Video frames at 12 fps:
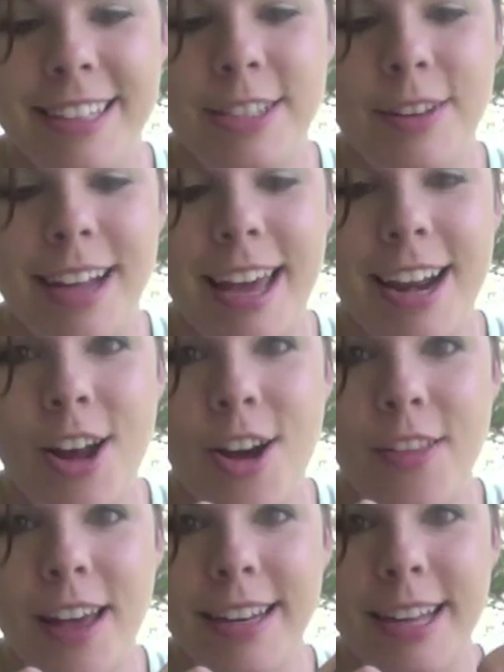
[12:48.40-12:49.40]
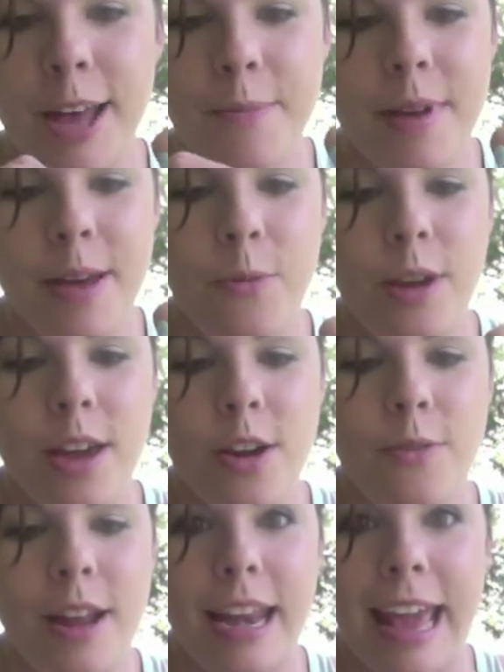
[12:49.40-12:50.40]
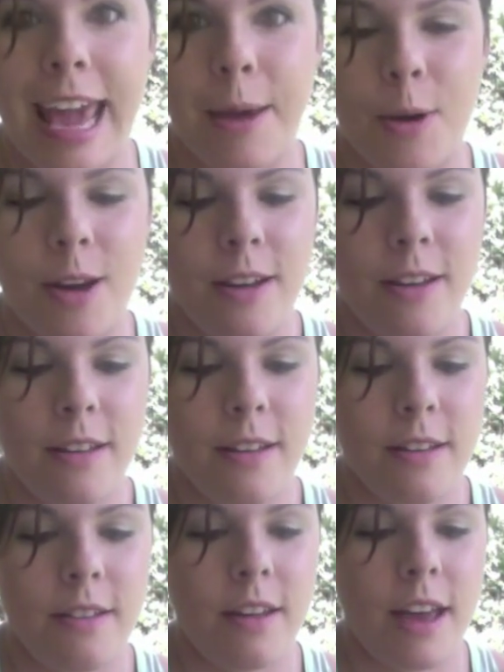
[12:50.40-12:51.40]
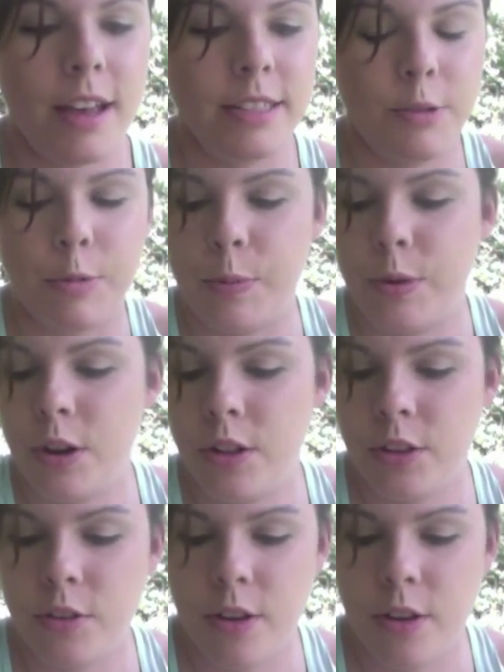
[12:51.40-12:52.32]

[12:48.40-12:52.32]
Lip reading: so I got it all lined up and we are ready to hammer. Okay, so I'm going to put it on the